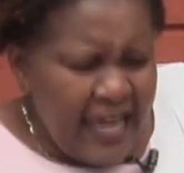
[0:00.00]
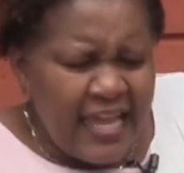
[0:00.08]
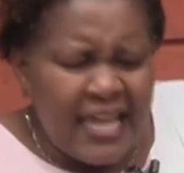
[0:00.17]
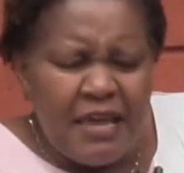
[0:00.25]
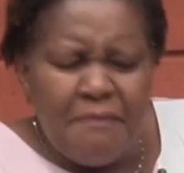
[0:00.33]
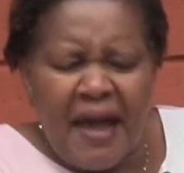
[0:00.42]

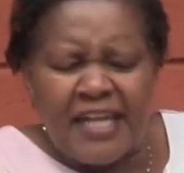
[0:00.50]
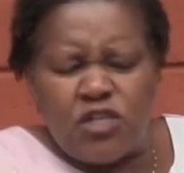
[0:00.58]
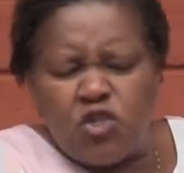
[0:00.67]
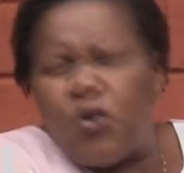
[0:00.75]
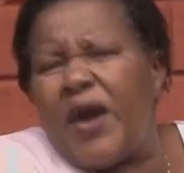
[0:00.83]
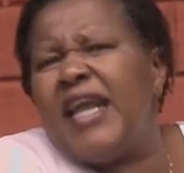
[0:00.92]
He
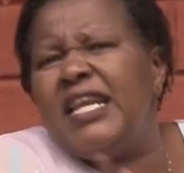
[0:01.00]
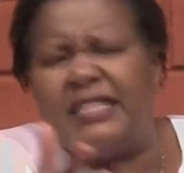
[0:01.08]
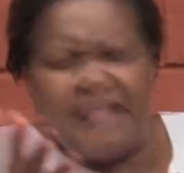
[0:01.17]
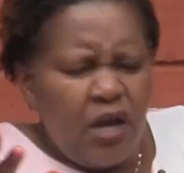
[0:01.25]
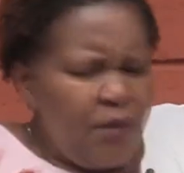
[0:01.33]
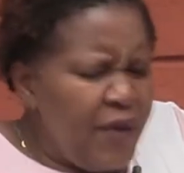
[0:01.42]
might dwell
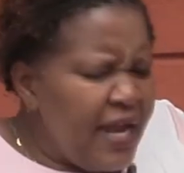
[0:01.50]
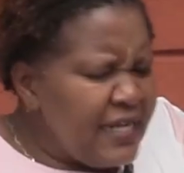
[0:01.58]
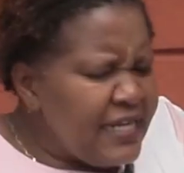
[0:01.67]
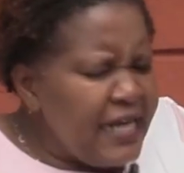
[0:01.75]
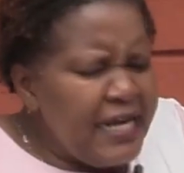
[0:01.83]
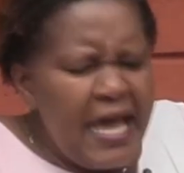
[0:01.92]
in the
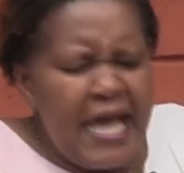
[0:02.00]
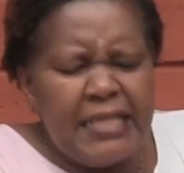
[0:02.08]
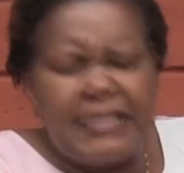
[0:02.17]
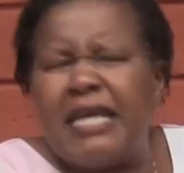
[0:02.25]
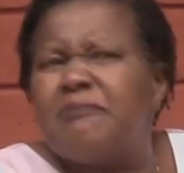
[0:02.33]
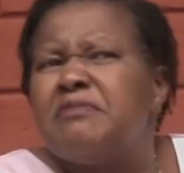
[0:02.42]

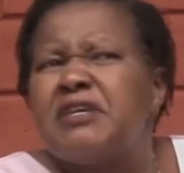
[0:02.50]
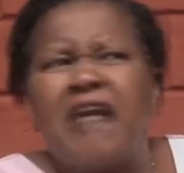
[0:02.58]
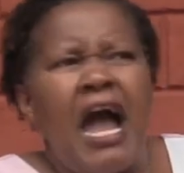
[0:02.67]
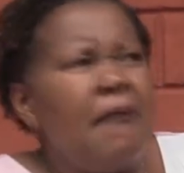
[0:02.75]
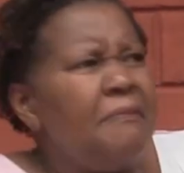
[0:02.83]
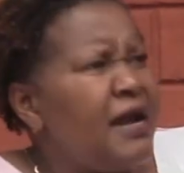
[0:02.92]
wilderness and
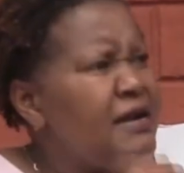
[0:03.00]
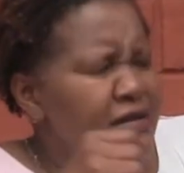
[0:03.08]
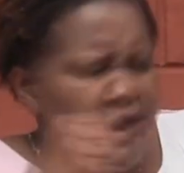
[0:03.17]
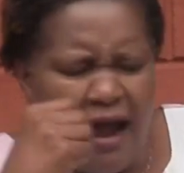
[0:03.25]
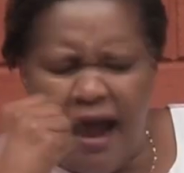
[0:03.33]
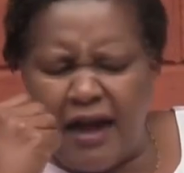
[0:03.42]
become
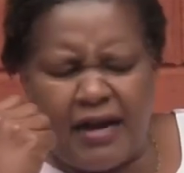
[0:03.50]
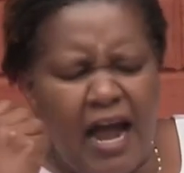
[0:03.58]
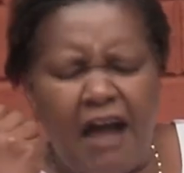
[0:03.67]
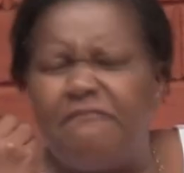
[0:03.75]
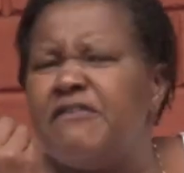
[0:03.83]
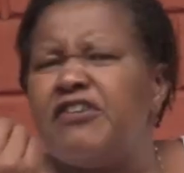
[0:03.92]
an
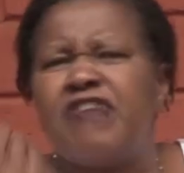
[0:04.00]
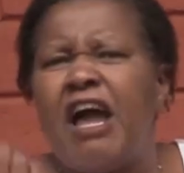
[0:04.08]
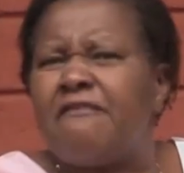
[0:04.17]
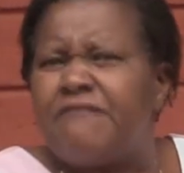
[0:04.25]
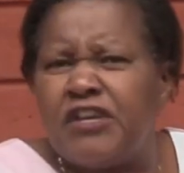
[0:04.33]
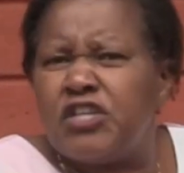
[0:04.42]
archer,
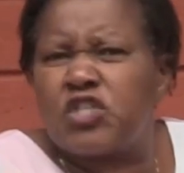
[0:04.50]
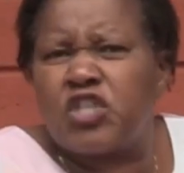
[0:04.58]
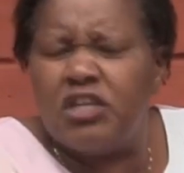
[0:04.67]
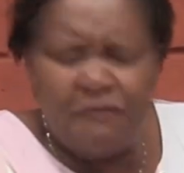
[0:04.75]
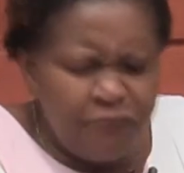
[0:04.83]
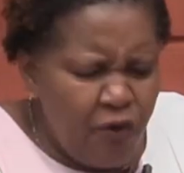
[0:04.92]
a very
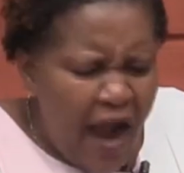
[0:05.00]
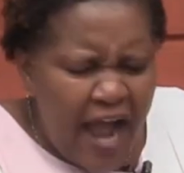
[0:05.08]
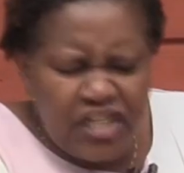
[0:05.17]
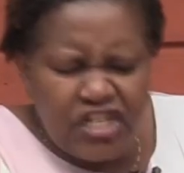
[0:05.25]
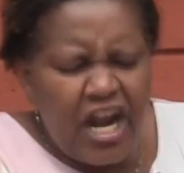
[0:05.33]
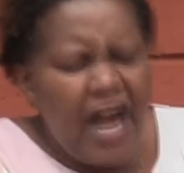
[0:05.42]
skillful
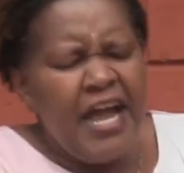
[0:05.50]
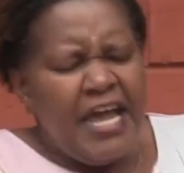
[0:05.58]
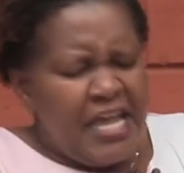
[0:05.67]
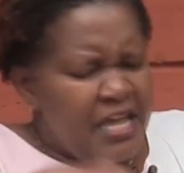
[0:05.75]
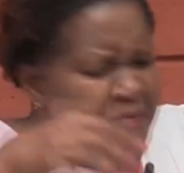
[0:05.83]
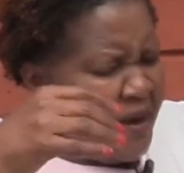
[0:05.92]
archer.
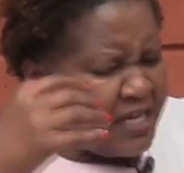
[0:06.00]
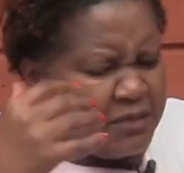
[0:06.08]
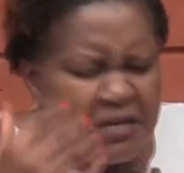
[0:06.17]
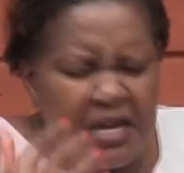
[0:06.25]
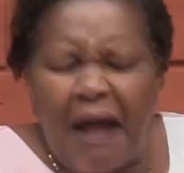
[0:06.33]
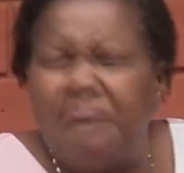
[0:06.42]
He
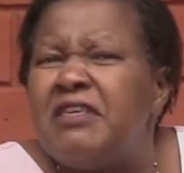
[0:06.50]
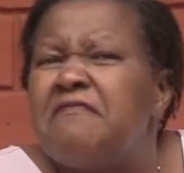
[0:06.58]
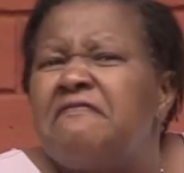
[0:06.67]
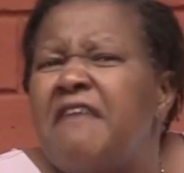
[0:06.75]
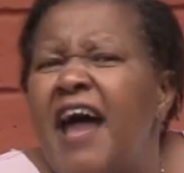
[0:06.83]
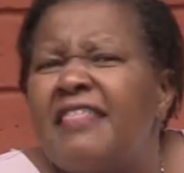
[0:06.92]
might become the
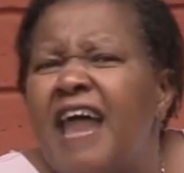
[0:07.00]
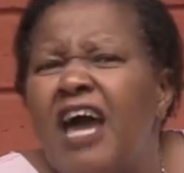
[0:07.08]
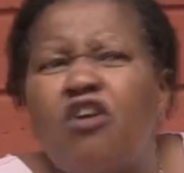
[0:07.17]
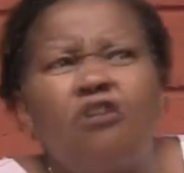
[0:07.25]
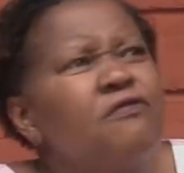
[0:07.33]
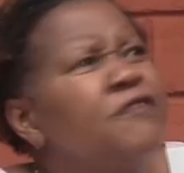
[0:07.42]

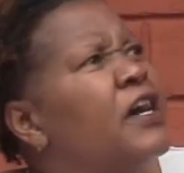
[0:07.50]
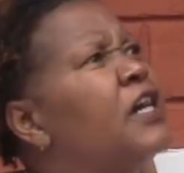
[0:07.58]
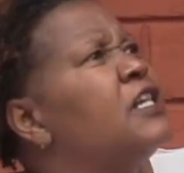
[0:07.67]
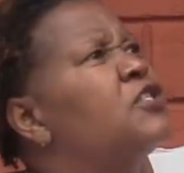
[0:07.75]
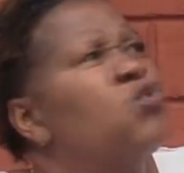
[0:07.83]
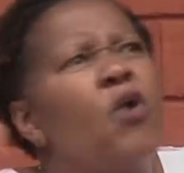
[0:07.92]
father
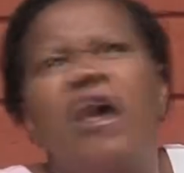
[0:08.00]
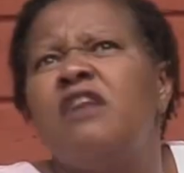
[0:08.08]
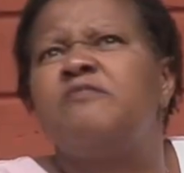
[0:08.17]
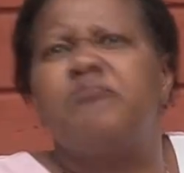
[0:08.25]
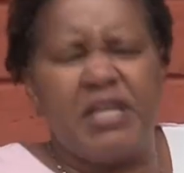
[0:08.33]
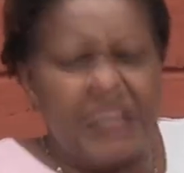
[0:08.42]
of
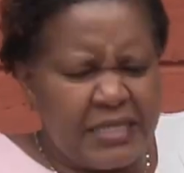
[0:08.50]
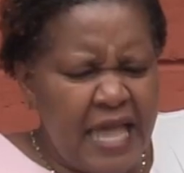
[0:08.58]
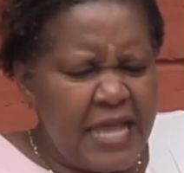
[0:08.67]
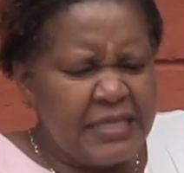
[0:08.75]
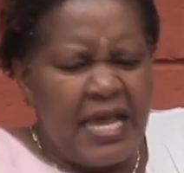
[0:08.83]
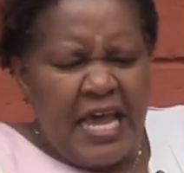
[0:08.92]
12
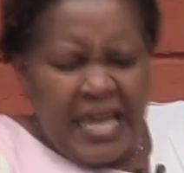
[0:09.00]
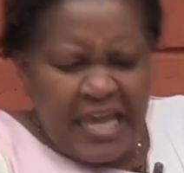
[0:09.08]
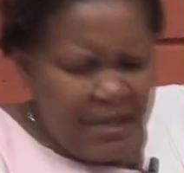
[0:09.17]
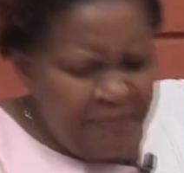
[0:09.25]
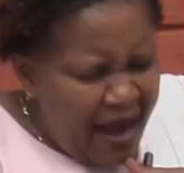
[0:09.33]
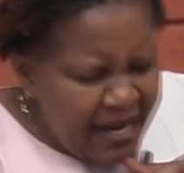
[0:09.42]
princes.
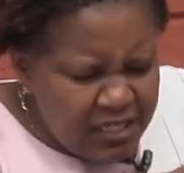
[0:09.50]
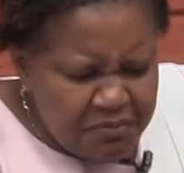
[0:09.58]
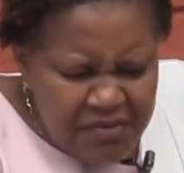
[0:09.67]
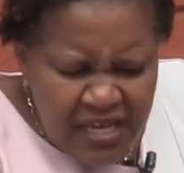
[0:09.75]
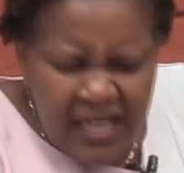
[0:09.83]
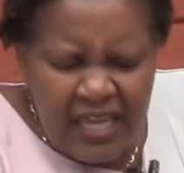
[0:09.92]
He might
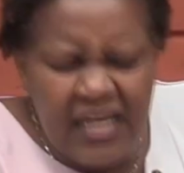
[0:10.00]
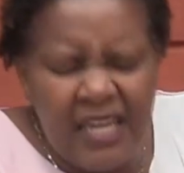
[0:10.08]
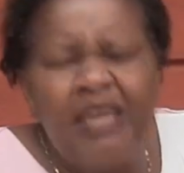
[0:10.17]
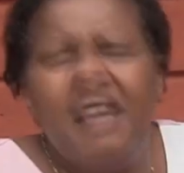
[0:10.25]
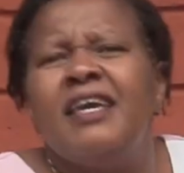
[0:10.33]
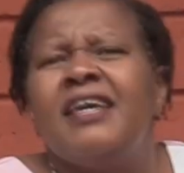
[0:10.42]

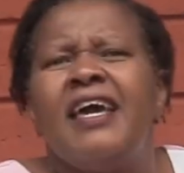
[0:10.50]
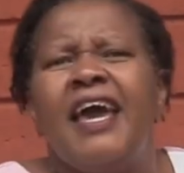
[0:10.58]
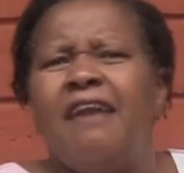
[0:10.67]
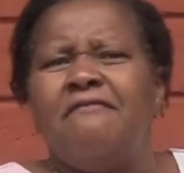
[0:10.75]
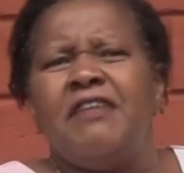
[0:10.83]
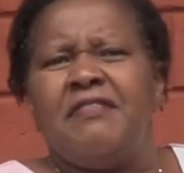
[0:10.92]
be
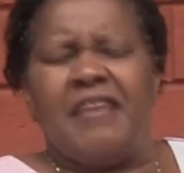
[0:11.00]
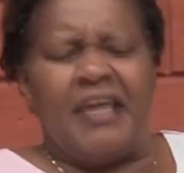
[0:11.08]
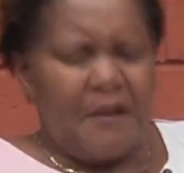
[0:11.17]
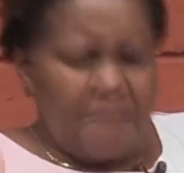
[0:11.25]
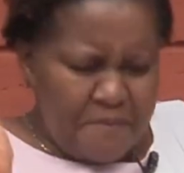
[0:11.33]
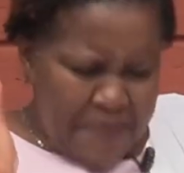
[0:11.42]

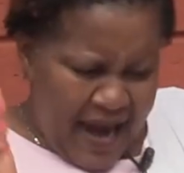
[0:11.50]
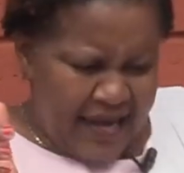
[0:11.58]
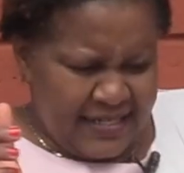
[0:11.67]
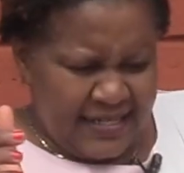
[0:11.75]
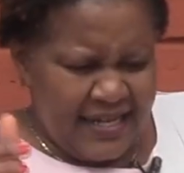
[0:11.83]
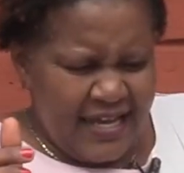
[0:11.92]
everything.
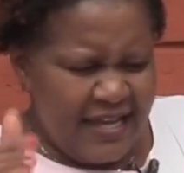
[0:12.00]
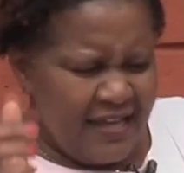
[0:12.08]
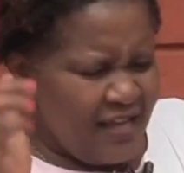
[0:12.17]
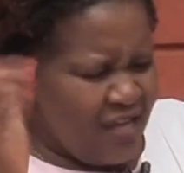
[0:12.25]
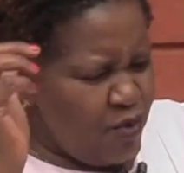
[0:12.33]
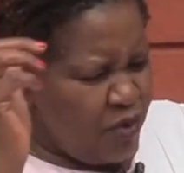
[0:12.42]
But
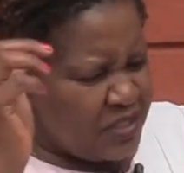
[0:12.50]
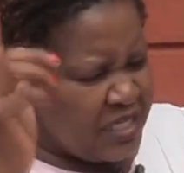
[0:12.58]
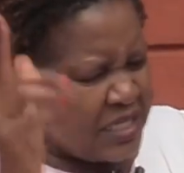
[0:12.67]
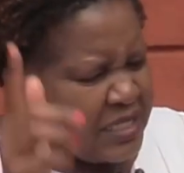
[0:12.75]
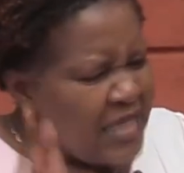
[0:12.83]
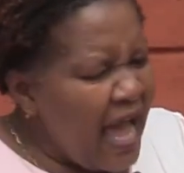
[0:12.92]
he was
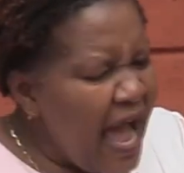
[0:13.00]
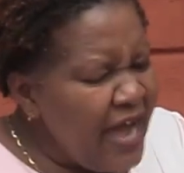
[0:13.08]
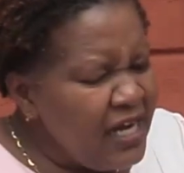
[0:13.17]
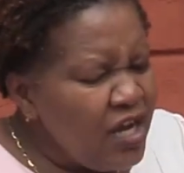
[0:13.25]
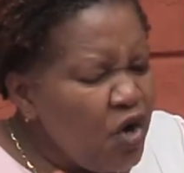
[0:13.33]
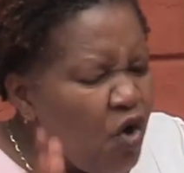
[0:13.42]
the
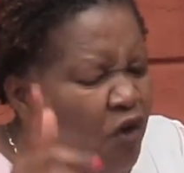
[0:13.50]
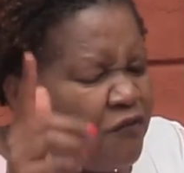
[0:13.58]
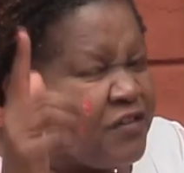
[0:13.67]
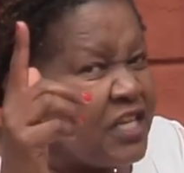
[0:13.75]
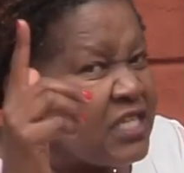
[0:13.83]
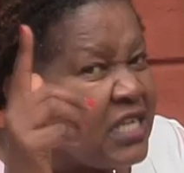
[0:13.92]
son
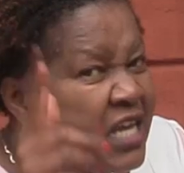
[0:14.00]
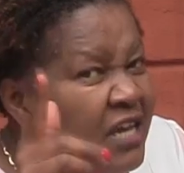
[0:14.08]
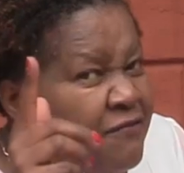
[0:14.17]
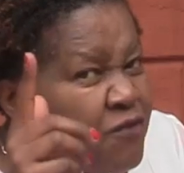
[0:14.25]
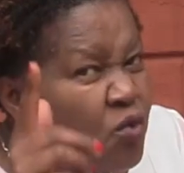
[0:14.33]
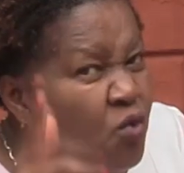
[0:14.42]
of the
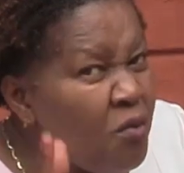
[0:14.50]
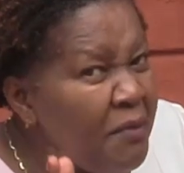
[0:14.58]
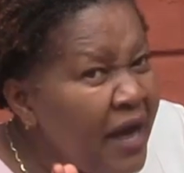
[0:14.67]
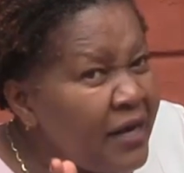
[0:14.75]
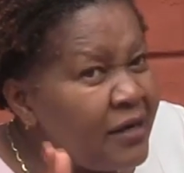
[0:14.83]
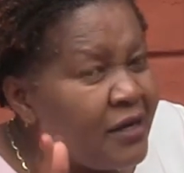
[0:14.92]
slave
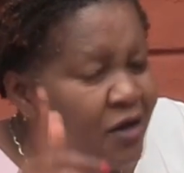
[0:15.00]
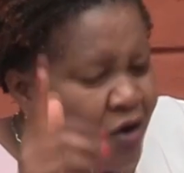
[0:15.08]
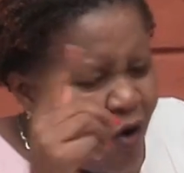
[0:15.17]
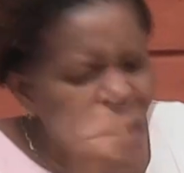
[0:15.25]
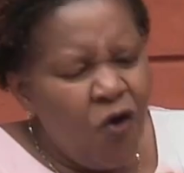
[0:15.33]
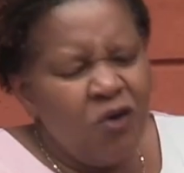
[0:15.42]
woman
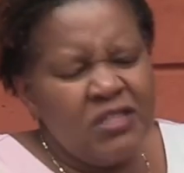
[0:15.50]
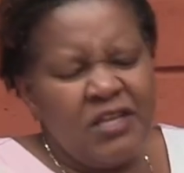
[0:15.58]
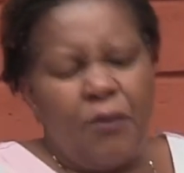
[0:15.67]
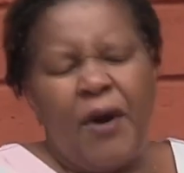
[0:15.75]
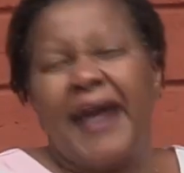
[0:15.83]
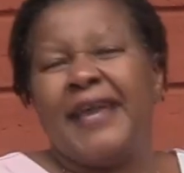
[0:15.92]
all
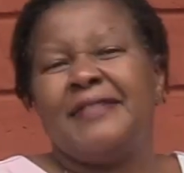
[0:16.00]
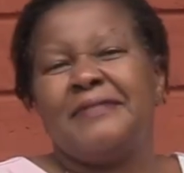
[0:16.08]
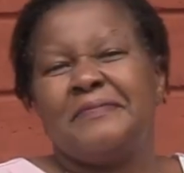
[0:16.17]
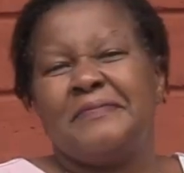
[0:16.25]
the while.